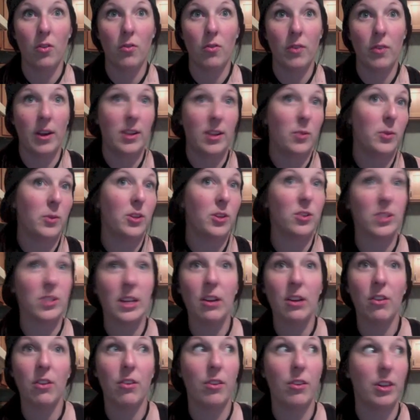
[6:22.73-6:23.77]
rather when you're
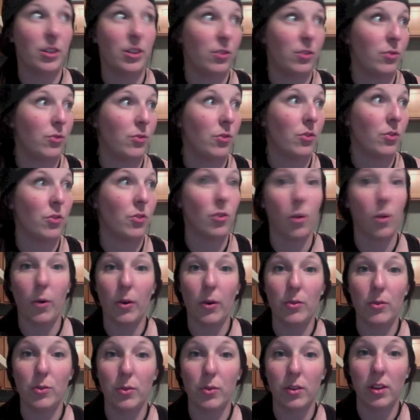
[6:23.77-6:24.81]
single and you go
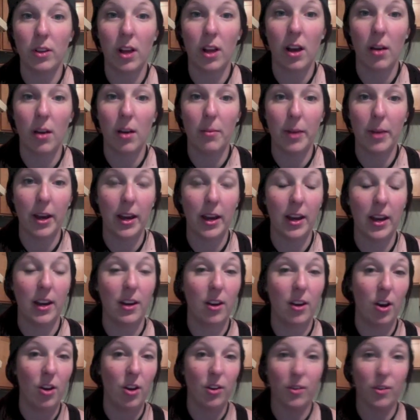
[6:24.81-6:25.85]
out to a club
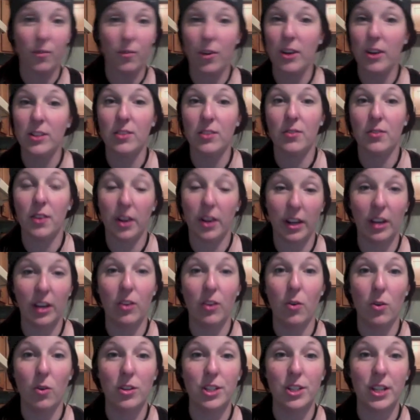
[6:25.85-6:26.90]
and all your friends are fucking
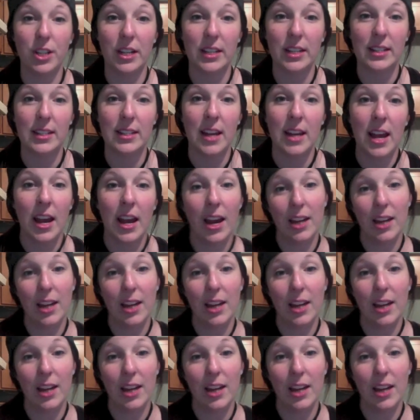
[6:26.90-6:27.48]
gorgeous